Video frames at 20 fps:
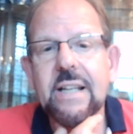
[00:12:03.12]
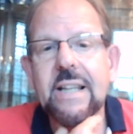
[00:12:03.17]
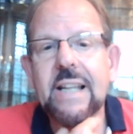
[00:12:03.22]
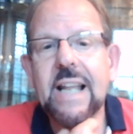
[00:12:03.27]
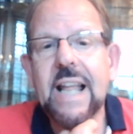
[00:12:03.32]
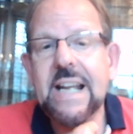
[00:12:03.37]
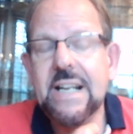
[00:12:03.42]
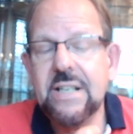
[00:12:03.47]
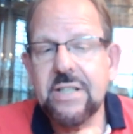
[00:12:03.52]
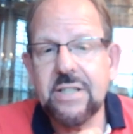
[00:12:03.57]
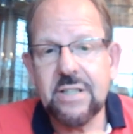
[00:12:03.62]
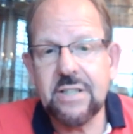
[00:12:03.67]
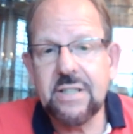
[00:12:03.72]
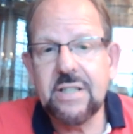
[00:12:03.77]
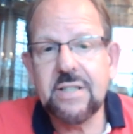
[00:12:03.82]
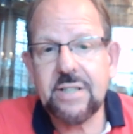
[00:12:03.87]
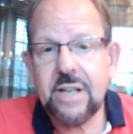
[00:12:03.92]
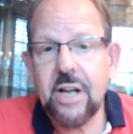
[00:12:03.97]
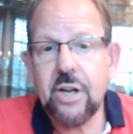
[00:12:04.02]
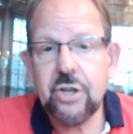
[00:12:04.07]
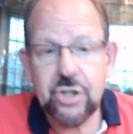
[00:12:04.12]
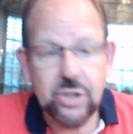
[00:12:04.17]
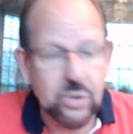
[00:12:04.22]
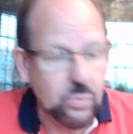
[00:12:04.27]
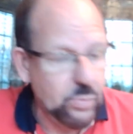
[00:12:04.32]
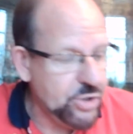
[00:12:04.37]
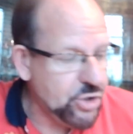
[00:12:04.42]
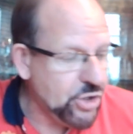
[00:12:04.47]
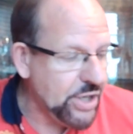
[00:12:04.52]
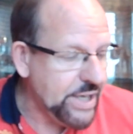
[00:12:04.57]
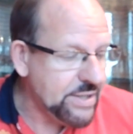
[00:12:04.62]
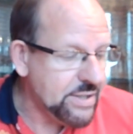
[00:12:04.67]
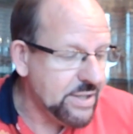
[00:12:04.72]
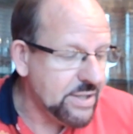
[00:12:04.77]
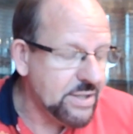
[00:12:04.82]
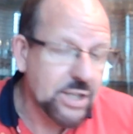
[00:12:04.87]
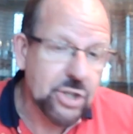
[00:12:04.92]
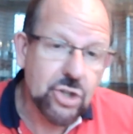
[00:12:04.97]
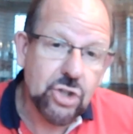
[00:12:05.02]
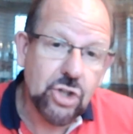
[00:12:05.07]
later discussion with
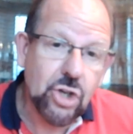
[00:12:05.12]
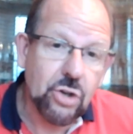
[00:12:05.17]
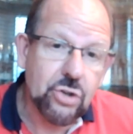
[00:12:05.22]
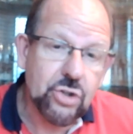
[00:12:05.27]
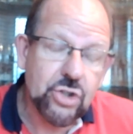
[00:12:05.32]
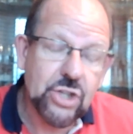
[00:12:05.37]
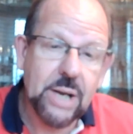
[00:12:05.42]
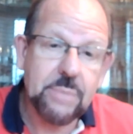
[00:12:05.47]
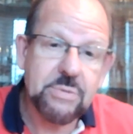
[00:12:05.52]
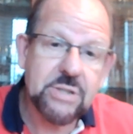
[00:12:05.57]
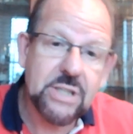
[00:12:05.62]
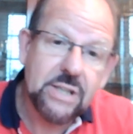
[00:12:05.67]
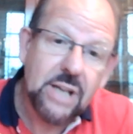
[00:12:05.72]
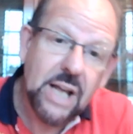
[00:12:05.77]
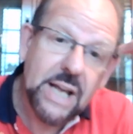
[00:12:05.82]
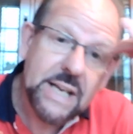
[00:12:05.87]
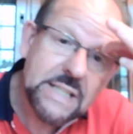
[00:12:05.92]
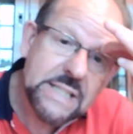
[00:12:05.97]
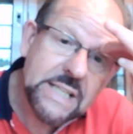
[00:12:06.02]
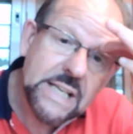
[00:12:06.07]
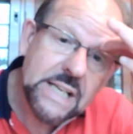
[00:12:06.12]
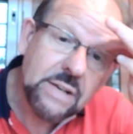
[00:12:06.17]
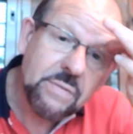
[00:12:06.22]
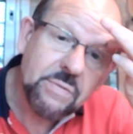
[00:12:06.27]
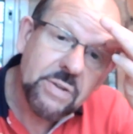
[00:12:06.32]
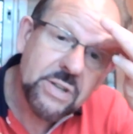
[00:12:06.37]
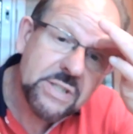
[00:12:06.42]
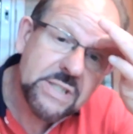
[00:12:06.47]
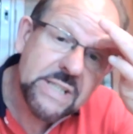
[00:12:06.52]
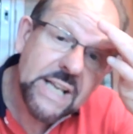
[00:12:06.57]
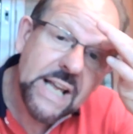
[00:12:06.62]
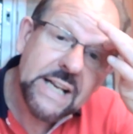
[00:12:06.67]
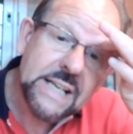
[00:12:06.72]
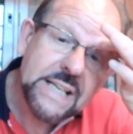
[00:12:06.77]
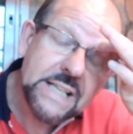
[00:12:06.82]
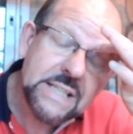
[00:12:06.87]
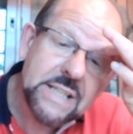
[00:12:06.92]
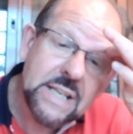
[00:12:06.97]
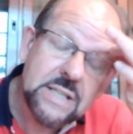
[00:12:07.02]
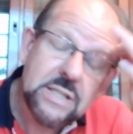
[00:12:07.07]
Jesus in John chapter 19 and verse 10,
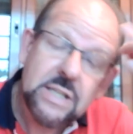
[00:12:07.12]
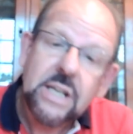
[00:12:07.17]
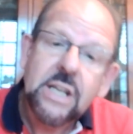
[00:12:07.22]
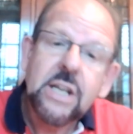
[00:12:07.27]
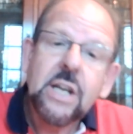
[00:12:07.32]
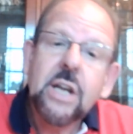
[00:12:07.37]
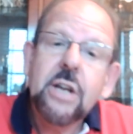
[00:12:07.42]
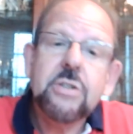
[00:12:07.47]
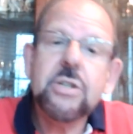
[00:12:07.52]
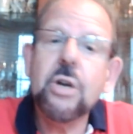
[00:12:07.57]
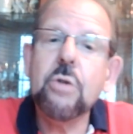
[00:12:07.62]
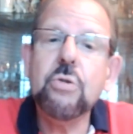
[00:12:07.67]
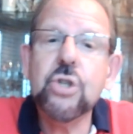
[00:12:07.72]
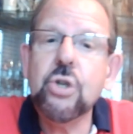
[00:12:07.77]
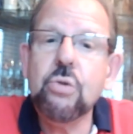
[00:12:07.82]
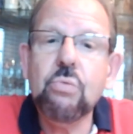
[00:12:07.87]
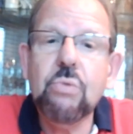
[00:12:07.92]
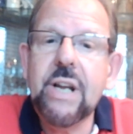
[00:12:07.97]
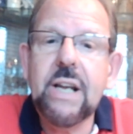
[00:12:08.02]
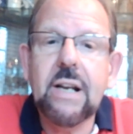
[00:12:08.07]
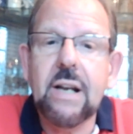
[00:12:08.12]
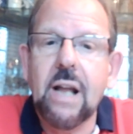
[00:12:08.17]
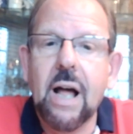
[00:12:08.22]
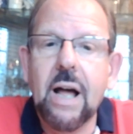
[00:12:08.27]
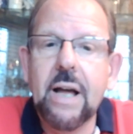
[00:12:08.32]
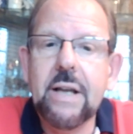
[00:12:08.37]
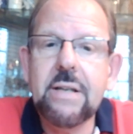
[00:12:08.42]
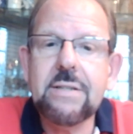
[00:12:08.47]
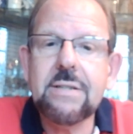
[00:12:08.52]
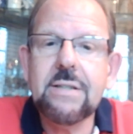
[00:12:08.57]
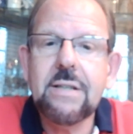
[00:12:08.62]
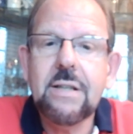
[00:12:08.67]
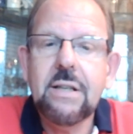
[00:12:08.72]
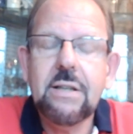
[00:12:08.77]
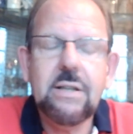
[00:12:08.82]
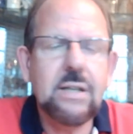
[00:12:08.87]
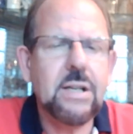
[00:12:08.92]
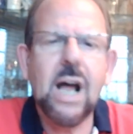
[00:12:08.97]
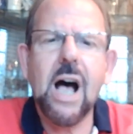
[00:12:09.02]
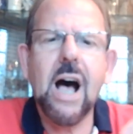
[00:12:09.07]
he says, don't you realize
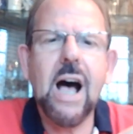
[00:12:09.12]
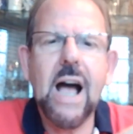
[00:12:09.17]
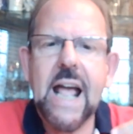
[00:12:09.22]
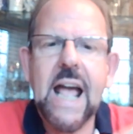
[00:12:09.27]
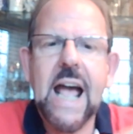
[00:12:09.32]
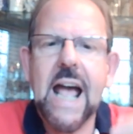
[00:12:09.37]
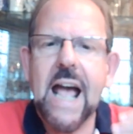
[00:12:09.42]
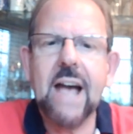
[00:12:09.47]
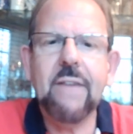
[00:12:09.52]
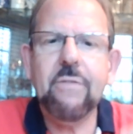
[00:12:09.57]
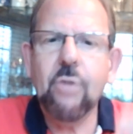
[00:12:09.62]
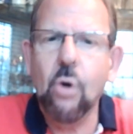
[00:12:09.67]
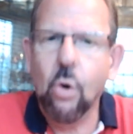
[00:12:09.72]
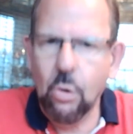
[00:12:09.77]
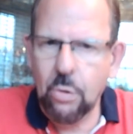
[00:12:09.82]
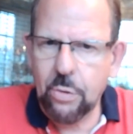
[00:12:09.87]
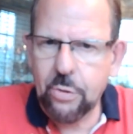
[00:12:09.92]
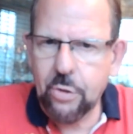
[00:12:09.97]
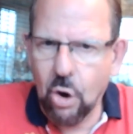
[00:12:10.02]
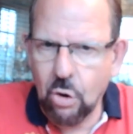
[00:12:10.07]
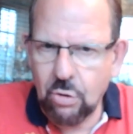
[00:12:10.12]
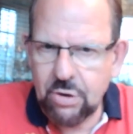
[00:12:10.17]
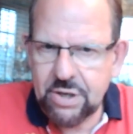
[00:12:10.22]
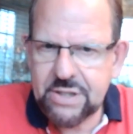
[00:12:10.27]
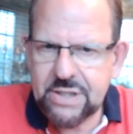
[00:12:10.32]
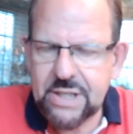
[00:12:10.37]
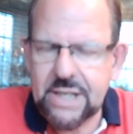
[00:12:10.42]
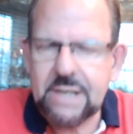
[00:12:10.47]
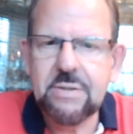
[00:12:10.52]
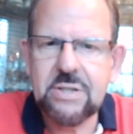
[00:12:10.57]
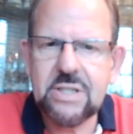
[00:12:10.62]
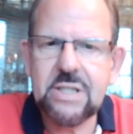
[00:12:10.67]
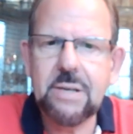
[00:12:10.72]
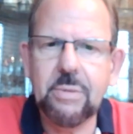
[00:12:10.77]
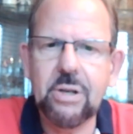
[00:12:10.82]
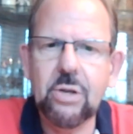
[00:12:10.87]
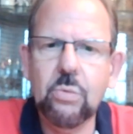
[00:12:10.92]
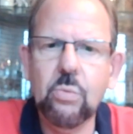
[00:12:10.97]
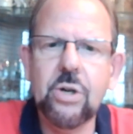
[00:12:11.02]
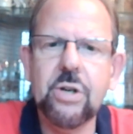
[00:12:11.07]
that I have authority,
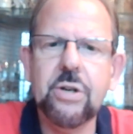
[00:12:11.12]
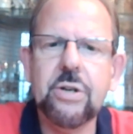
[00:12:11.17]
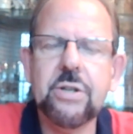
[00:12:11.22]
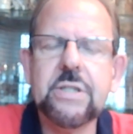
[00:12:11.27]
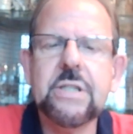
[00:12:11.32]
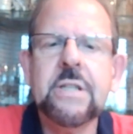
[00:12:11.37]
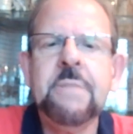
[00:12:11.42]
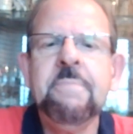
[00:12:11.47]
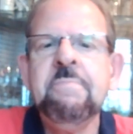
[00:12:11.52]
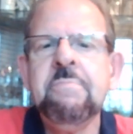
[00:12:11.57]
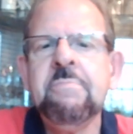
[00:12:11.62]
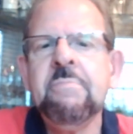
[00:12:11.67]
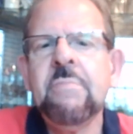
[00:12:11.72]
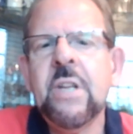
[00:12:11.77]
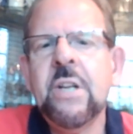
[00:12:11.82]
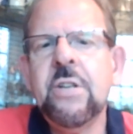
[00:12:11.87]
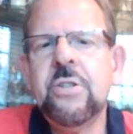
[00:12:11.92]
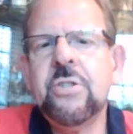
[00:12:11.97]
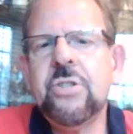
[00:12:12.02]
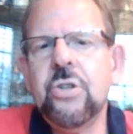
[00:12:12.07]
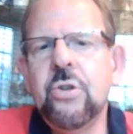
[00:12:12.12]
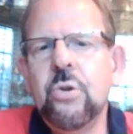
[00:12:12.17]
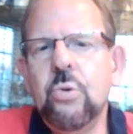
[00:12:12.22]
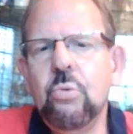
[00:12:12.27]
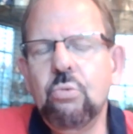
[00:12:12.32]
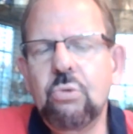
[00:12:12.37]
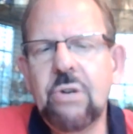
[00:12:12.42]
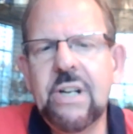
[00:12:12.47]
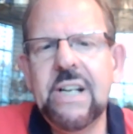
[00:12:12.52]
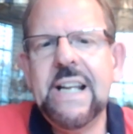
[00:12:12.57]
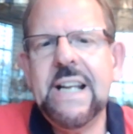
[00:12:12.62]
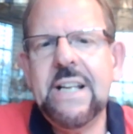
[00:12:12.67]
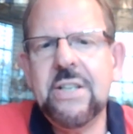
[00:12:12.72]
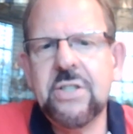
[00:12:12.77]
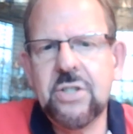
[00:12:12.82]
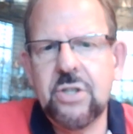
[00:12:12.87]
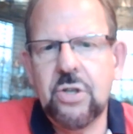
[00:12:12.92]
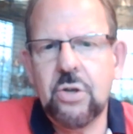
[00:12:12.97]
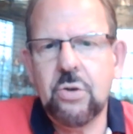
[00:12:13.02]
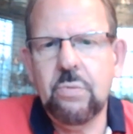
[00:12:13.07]
similar word, to
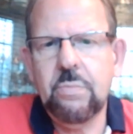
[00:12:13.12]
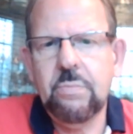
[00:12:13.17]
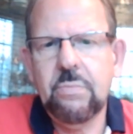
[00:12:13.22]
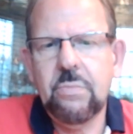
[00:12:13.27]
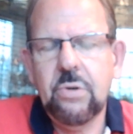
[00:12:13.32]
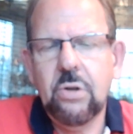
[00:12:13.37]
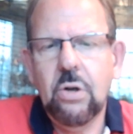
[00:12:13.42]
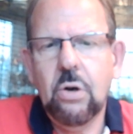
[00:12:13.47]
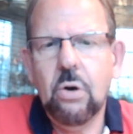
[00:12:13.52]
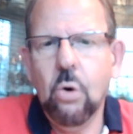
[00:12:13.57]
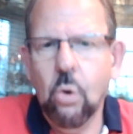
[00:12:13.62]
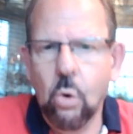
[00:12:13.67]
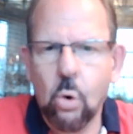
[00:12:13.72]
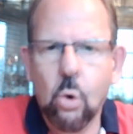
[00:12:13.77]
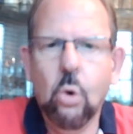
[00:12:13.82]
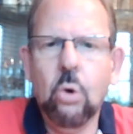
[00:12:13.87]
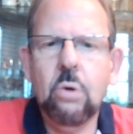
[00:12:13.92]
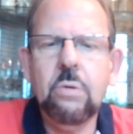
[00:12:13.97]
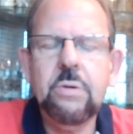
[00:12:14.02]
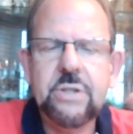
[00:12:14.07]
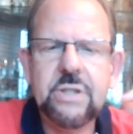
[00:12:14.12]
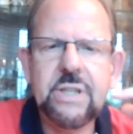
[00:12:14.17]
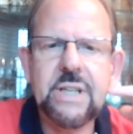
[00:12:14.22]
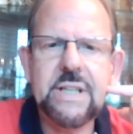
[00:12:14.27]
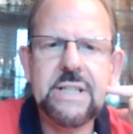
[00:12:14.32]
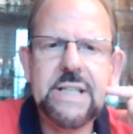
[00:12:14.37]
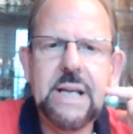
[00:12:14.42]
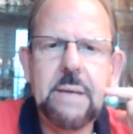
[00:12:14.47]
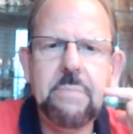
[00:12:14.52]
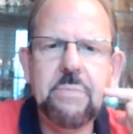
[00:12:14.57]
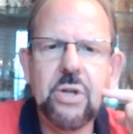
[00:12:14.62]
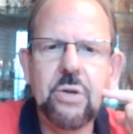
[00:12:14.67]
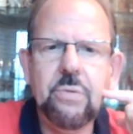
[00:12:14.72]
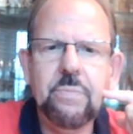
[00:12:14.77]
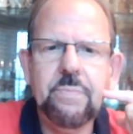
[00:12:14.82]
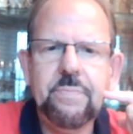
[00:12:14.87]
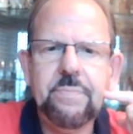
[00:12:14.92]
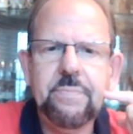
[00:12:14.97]
release you or to condemn you?